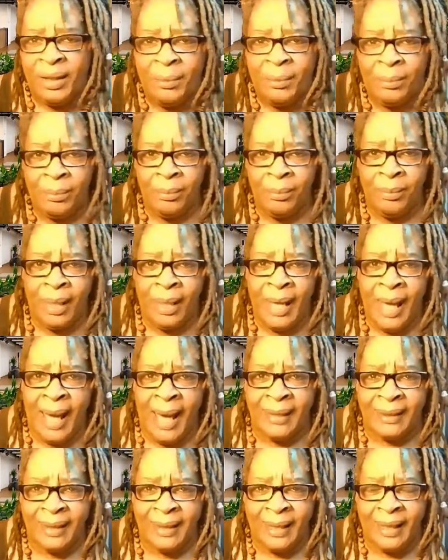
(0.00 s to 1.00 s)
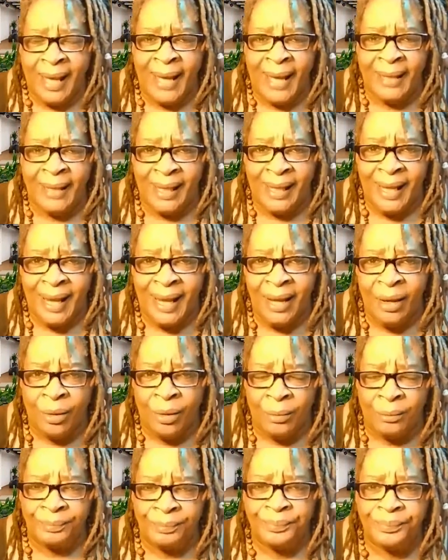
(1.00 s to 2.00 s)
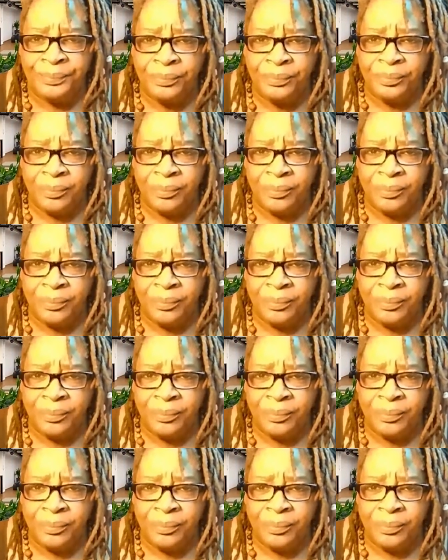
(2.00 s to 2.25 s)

with them at the at the helm.